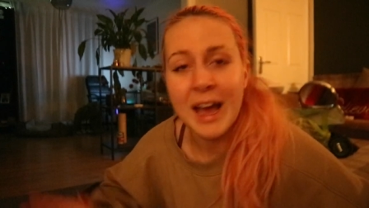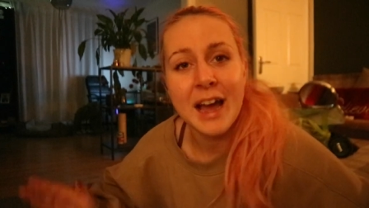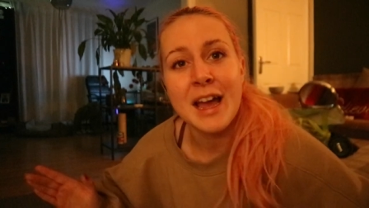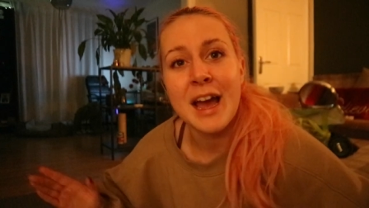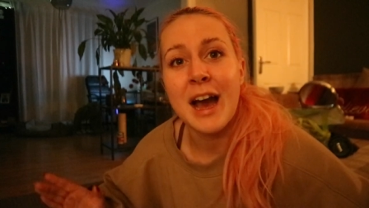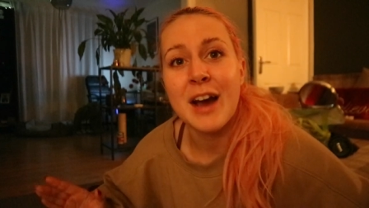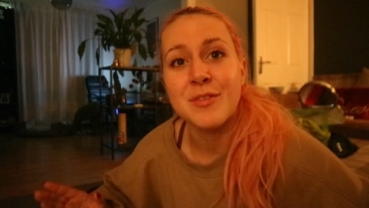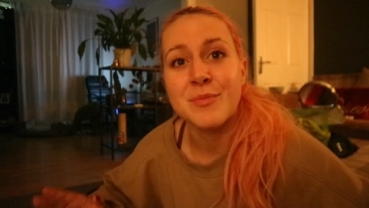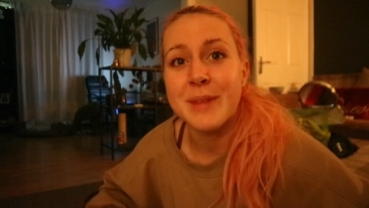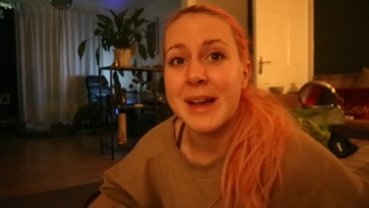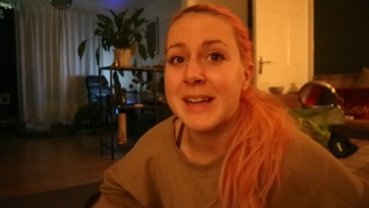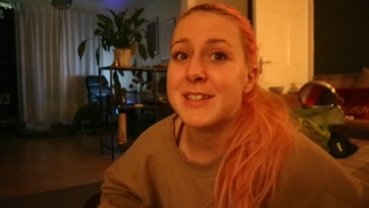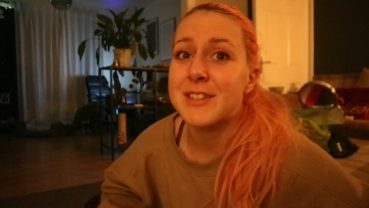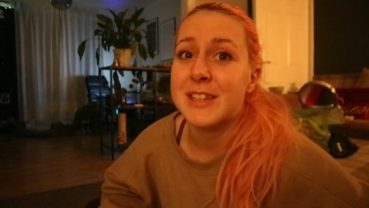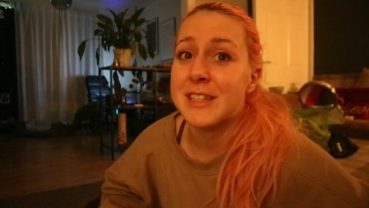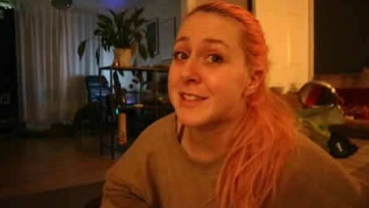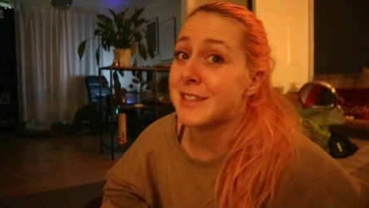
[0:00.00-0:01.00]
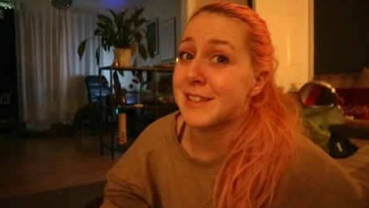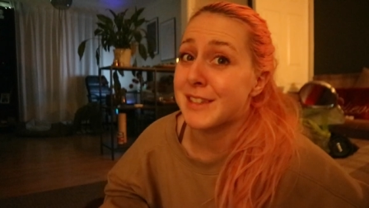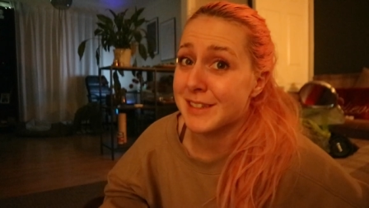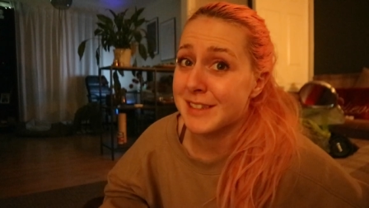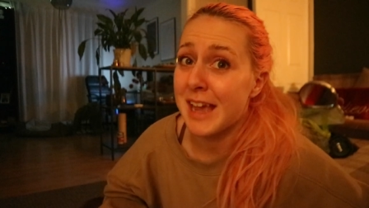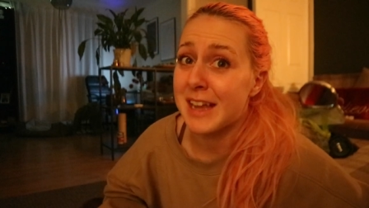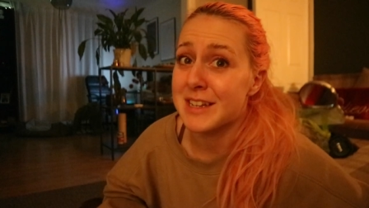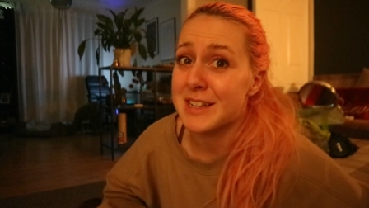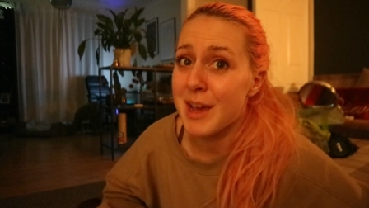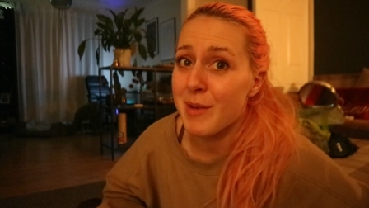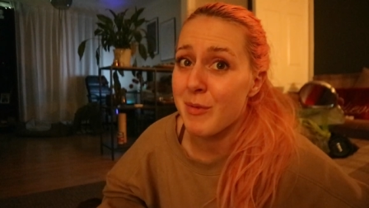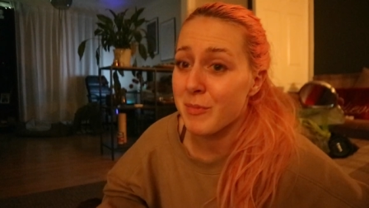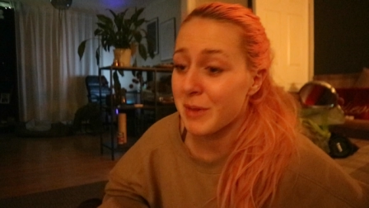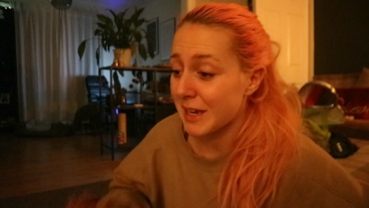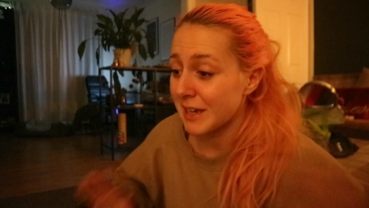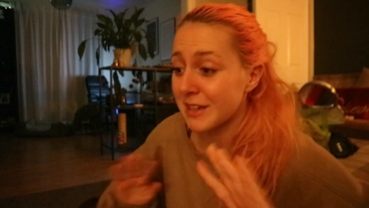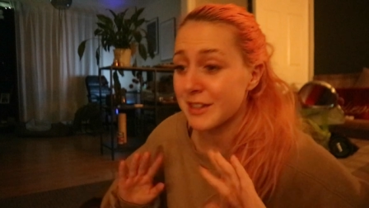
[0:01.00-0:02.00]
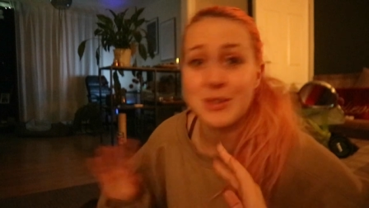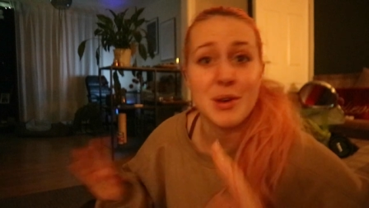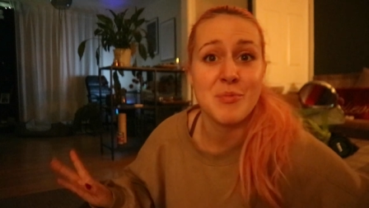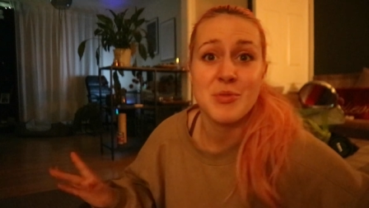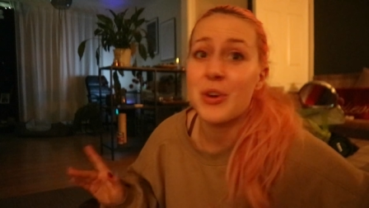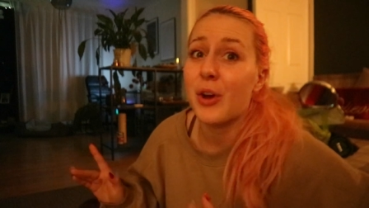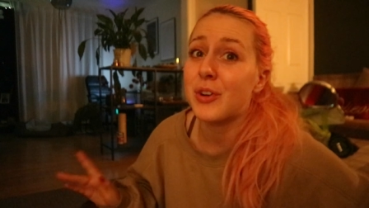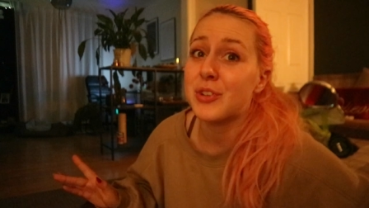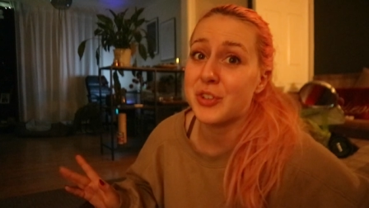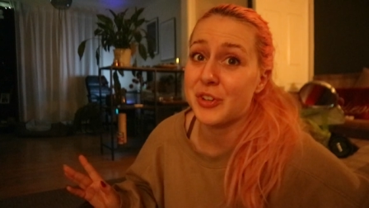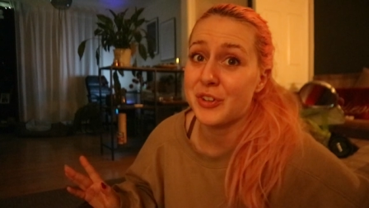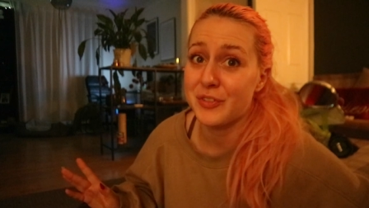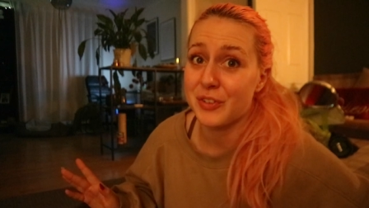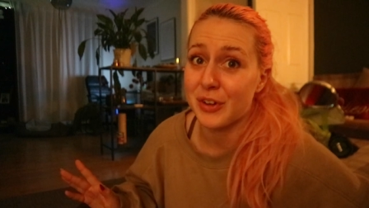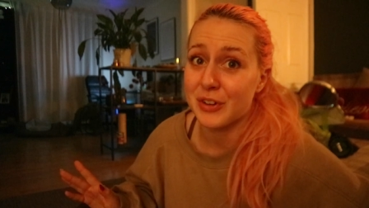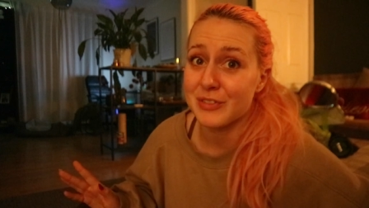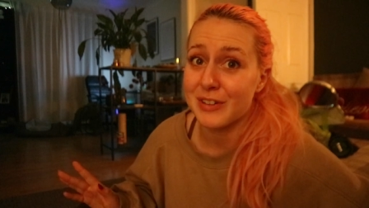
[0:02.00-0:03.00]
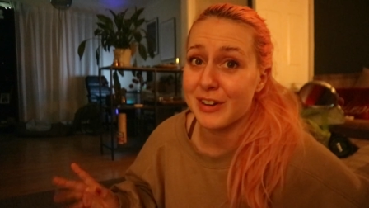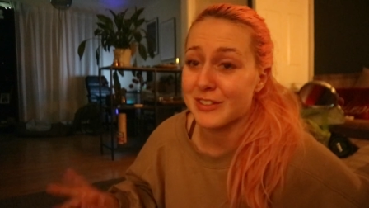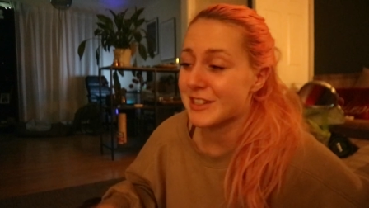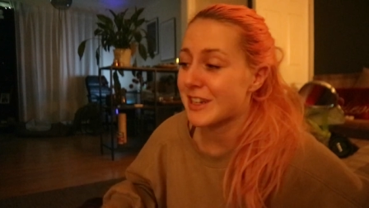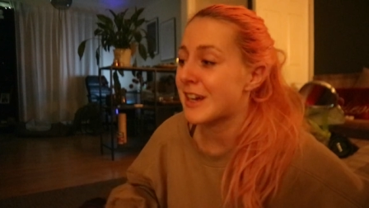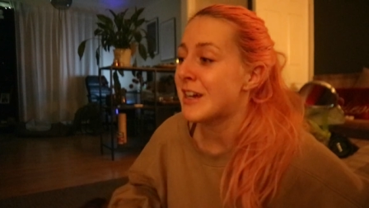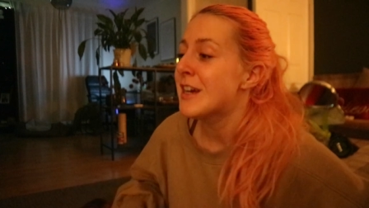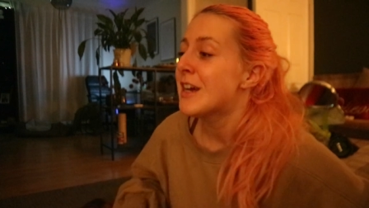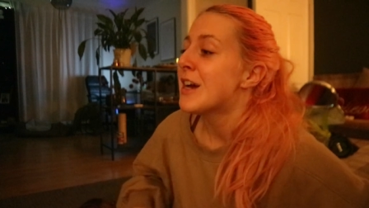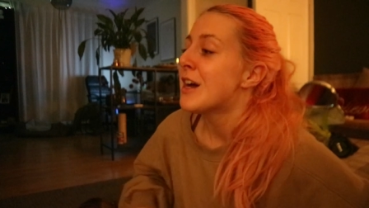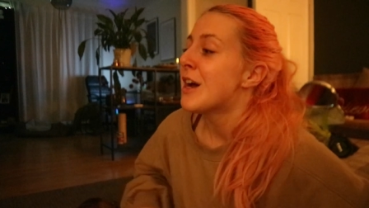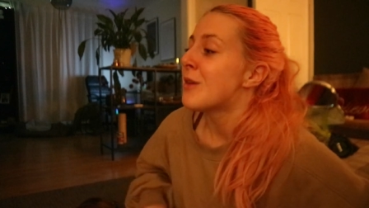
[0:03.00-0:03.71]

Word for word: I have met, this is the second time I'm meeting her, so I'm not going to vlog around her.